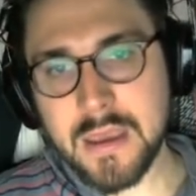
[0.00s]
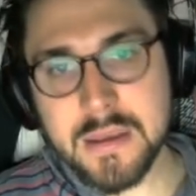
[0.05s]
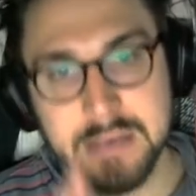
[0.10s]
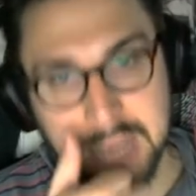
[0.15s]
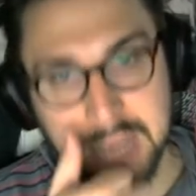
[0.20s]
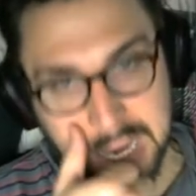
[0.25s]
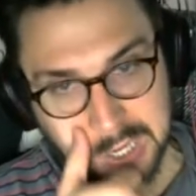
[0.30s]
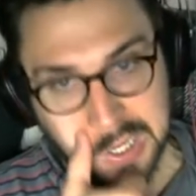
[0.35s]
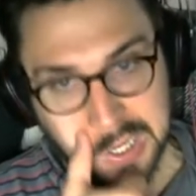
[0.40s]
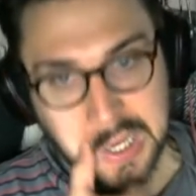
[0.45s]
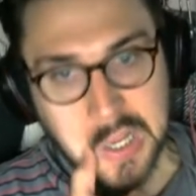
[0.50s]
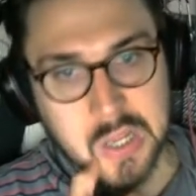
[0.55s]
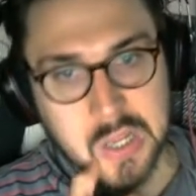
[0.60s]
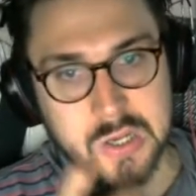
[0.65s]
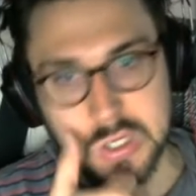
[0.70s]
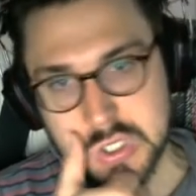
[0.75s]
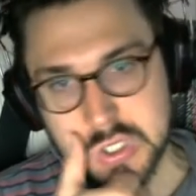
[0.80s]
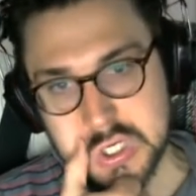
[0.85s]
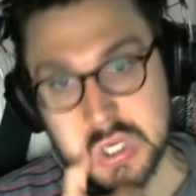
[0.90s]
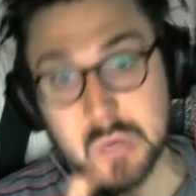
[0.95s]
Danny.
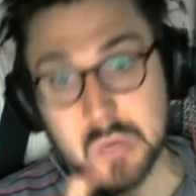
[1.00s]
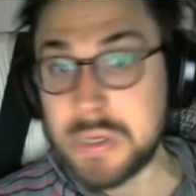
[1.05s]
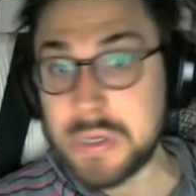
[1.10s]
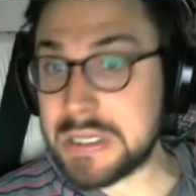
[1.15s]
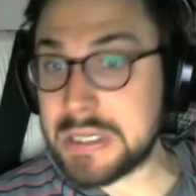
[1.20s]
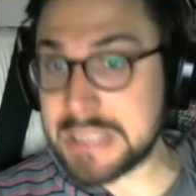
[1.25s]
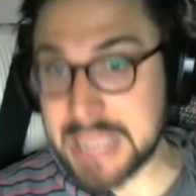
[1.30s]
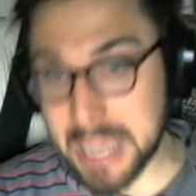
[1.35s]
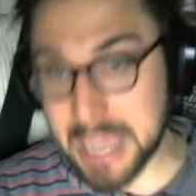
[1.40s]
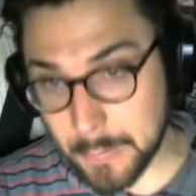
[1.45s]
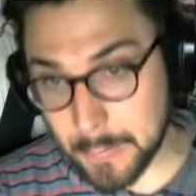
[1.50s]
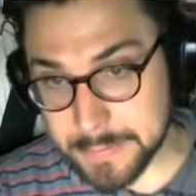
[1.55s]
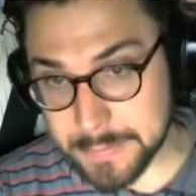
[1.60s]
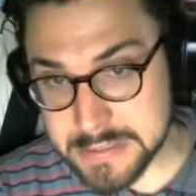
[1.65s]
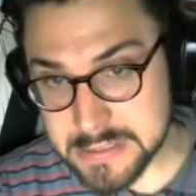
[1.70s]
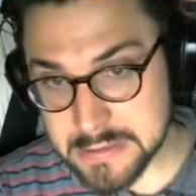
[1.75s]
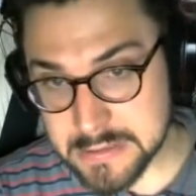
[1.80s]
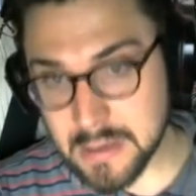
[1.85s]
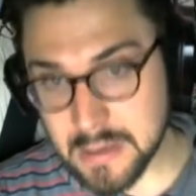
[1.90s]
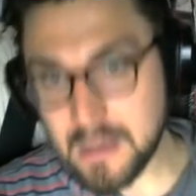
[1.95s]
She really
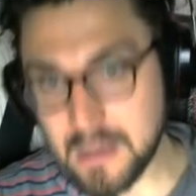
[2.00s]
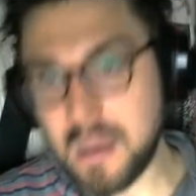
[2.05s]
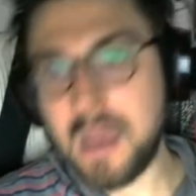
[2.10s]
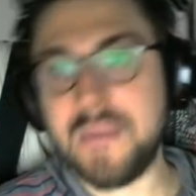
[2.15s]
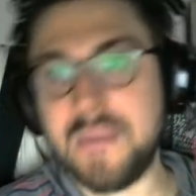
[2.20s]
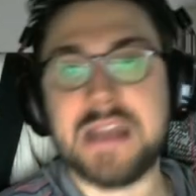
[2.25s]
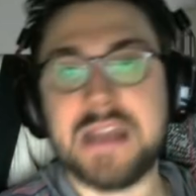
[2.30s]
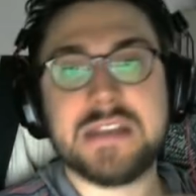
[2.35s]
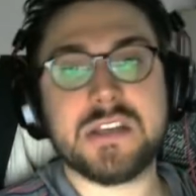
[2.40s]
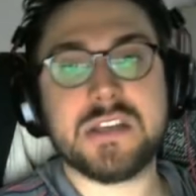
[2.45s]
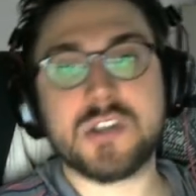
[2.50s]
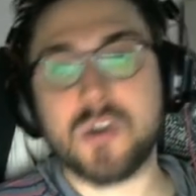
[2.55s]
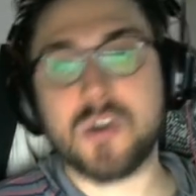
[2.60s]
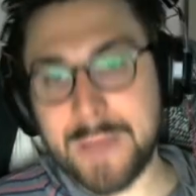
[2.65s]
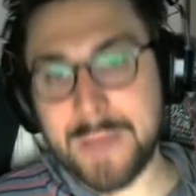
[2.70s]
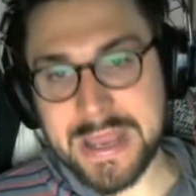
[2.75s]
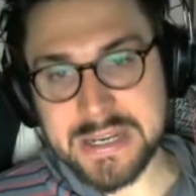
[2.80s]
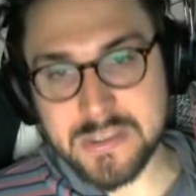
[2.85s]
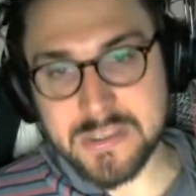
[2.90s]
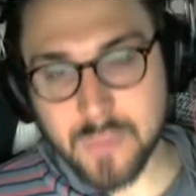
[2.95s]
helps. That additional
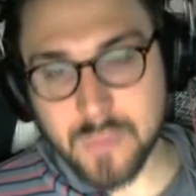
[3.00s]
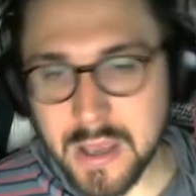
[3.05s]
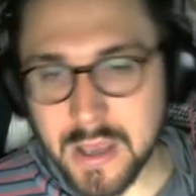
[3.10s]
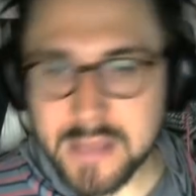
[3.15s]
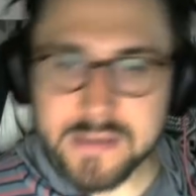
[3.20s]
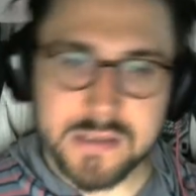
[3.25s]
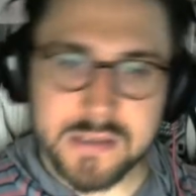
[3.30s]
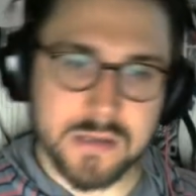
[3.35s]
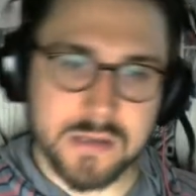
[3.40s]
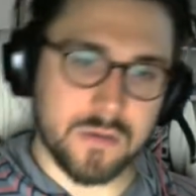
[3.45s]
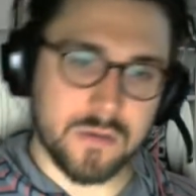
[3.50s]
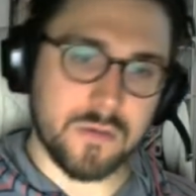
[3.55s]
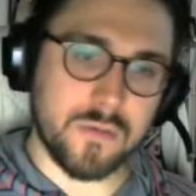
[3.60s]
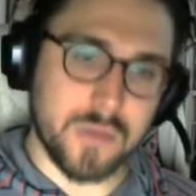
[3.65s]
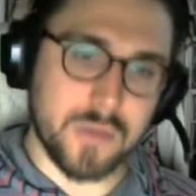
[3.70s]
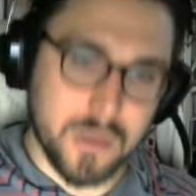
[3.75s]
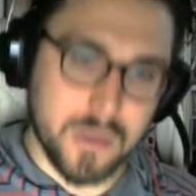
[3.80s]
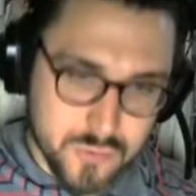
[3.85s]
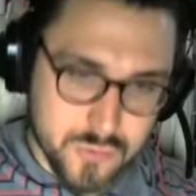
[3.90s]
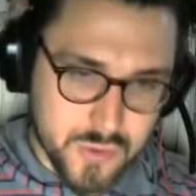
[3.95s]
-1, so
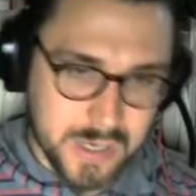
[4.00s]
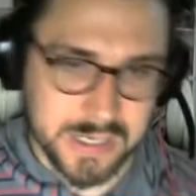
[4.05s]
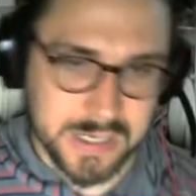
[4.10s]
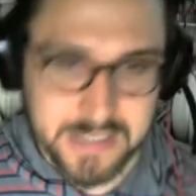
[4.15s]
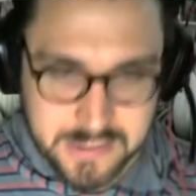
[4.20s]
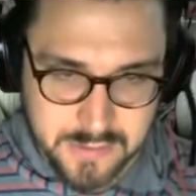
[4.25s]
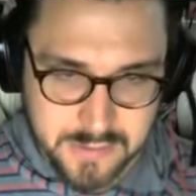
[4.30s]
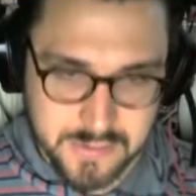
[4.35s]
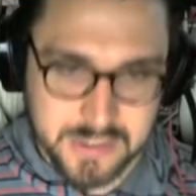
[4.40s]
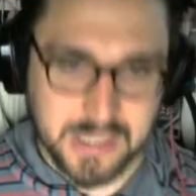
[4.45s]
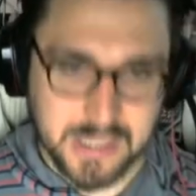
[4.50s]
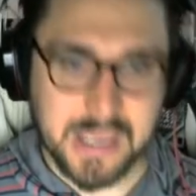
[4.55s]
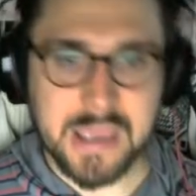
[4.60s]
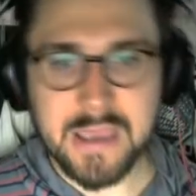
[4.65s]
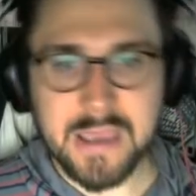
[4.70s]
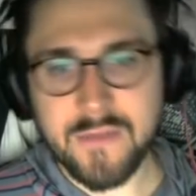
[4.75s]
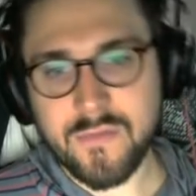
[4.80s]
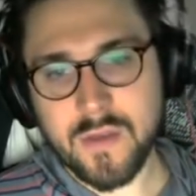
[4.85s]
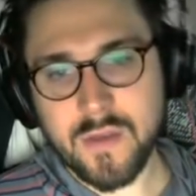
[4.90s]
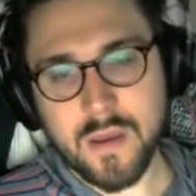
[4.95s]
you Dragon is No
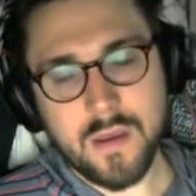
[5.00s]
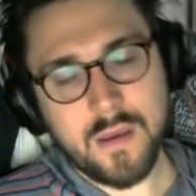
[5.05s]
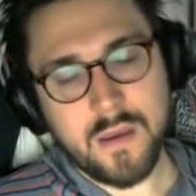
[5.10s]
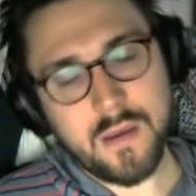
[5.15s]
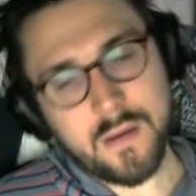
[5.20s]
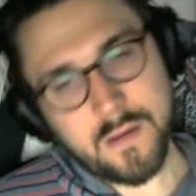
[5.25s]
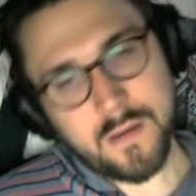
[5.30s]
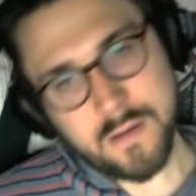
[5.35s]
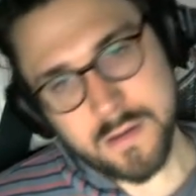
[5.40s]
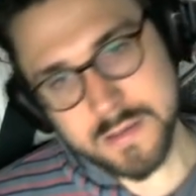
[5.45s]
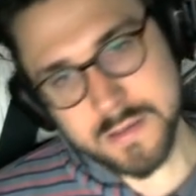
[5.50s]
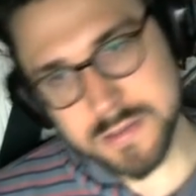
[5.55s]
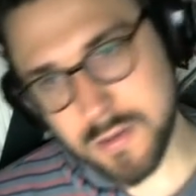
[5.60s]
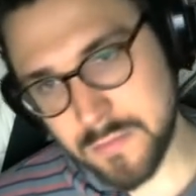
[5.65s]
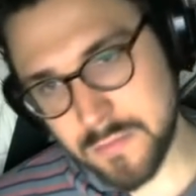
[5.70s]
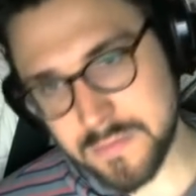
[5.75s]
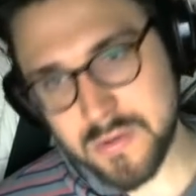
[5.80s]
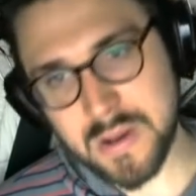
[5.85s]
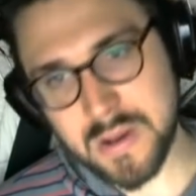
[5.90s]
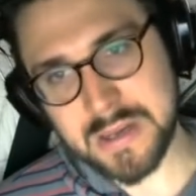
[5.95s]
Slave,
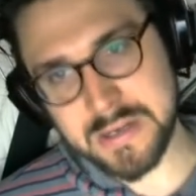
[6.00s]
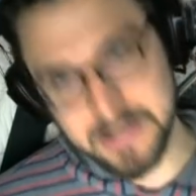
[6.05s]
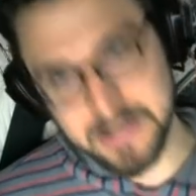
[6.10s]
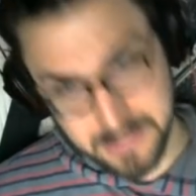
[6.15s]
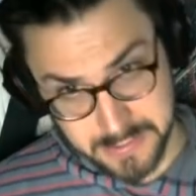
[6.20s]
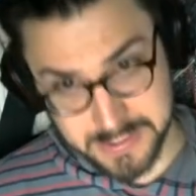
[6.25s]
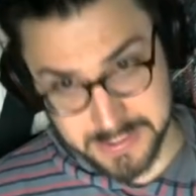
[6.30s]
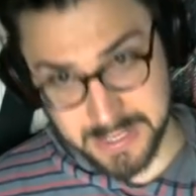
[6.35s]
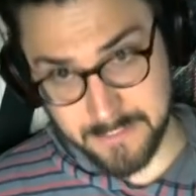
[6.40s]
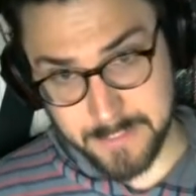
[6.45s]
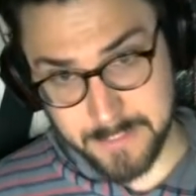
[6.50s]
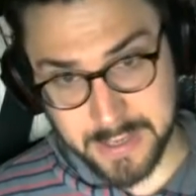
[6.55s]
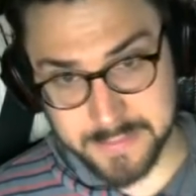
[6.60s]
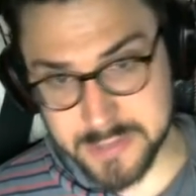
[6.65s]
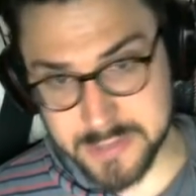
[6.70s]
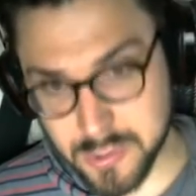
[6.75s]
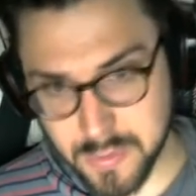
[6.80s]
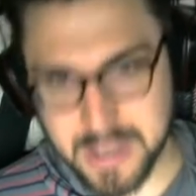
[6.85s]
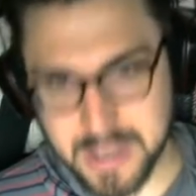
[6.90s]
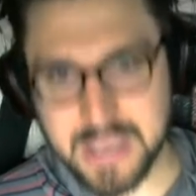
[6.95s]
So Dragon No Slave becomes
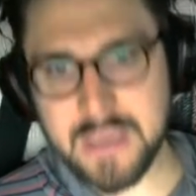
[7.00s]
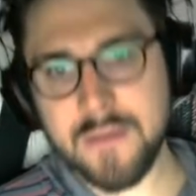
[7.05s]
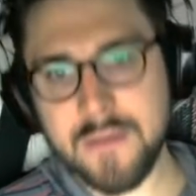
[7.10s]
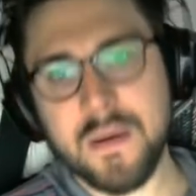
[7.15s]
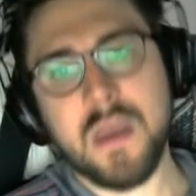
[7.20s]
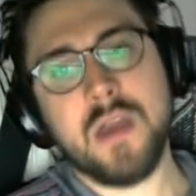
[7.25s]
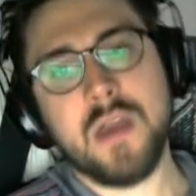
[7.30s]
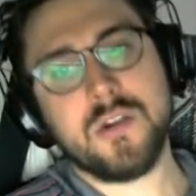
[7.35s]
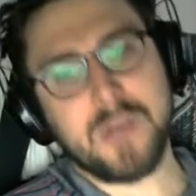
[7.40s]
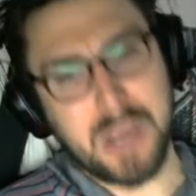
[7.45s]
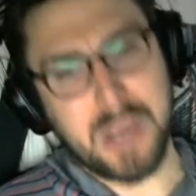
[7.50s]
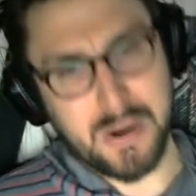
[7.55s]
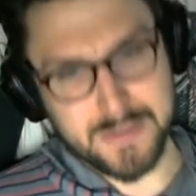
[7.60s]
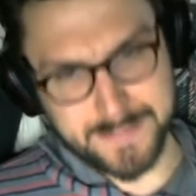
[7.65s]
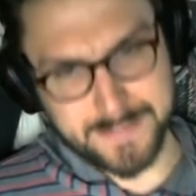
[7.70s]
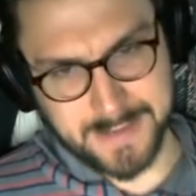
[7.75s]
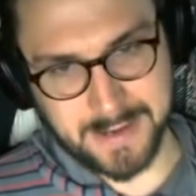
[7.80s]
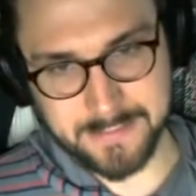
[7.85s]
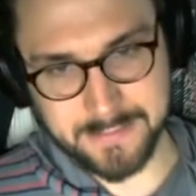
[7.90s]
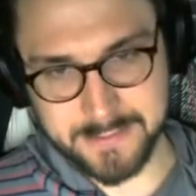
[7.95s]
3. Dracaris
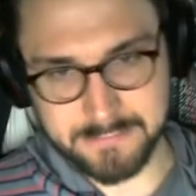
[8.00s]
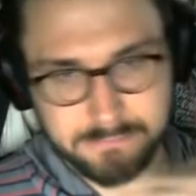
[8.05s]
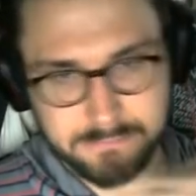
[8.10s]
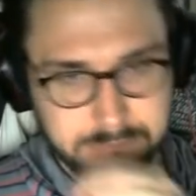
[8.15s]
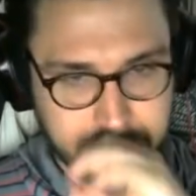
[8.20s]
becomes,